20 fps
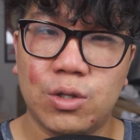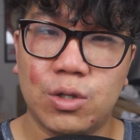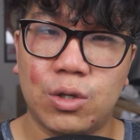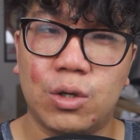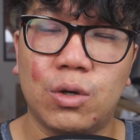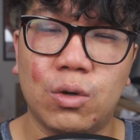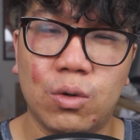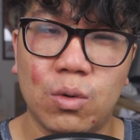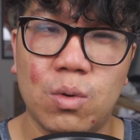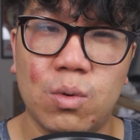
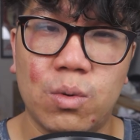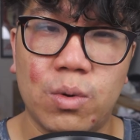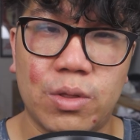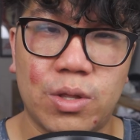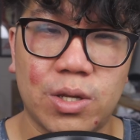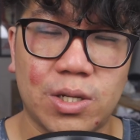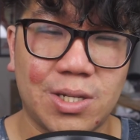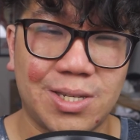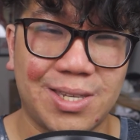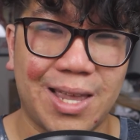to
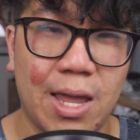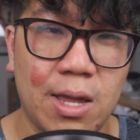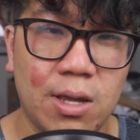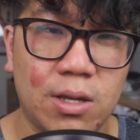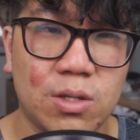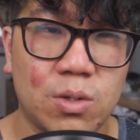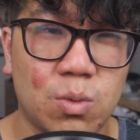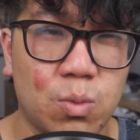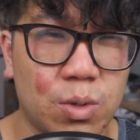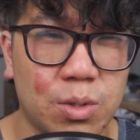the
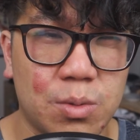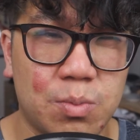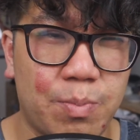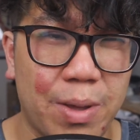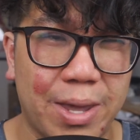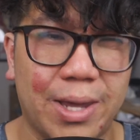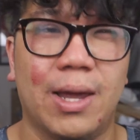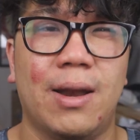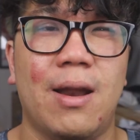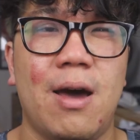stakes was
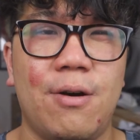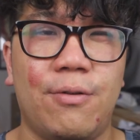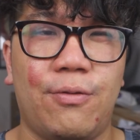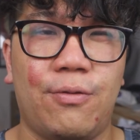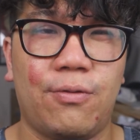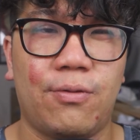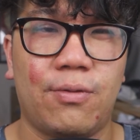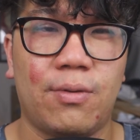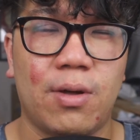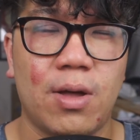big
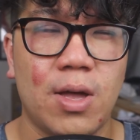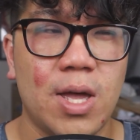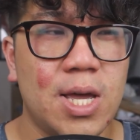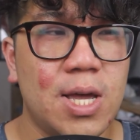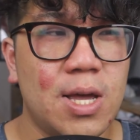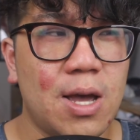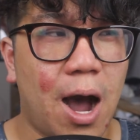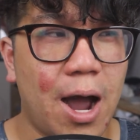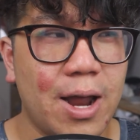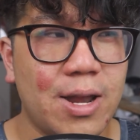enough.
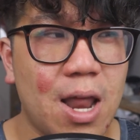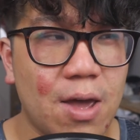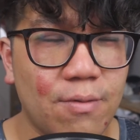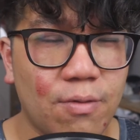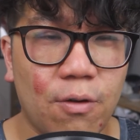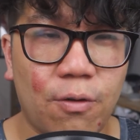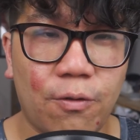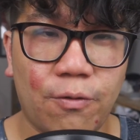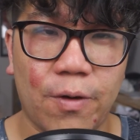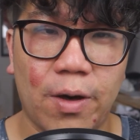I
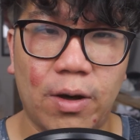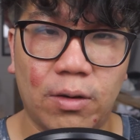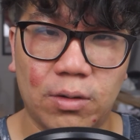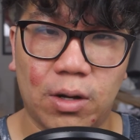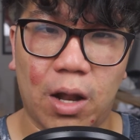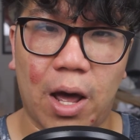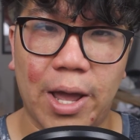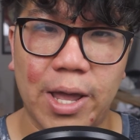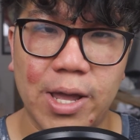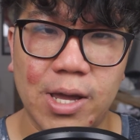never felt
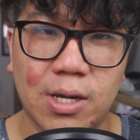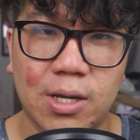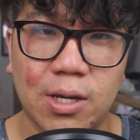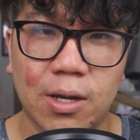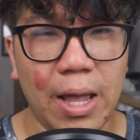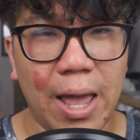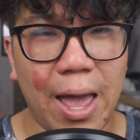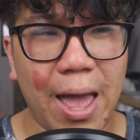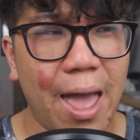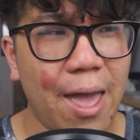like
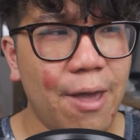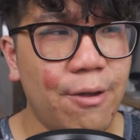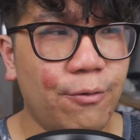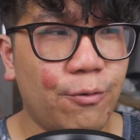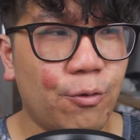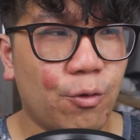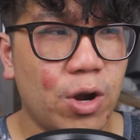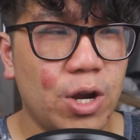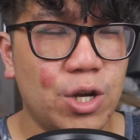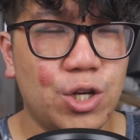at
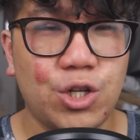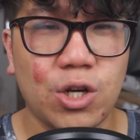every